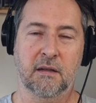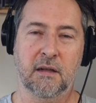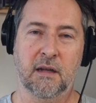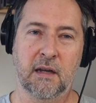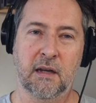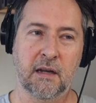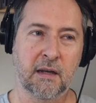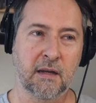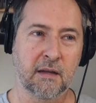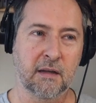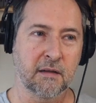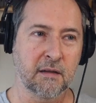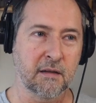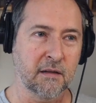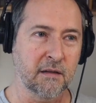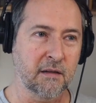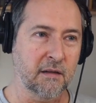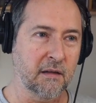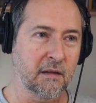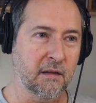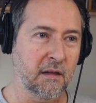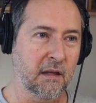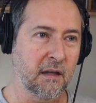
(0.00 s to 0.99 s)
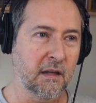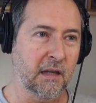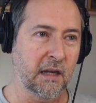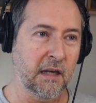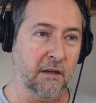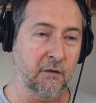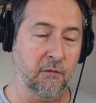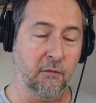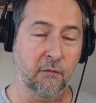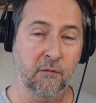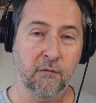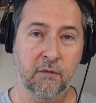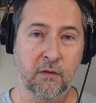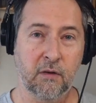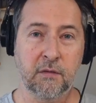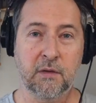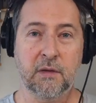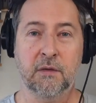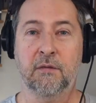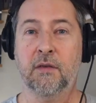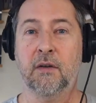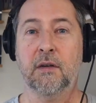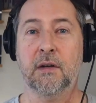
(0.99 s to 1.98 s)
And it's
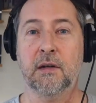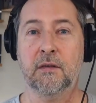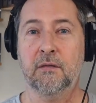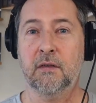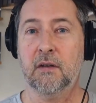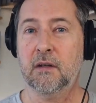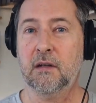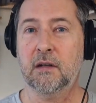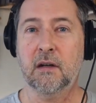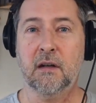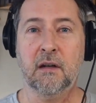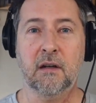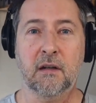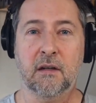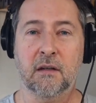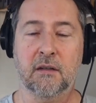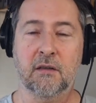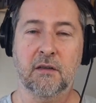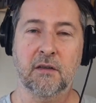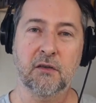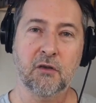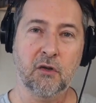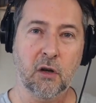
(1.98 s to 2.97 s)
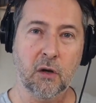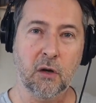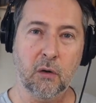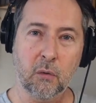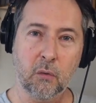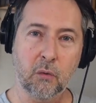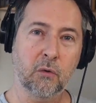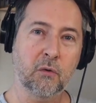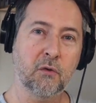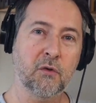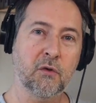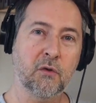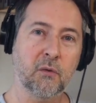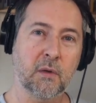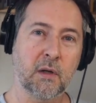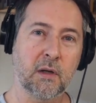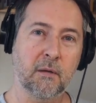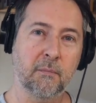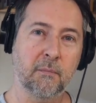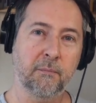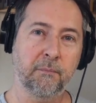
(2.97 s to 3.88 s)
very, very, very hard to hold on to it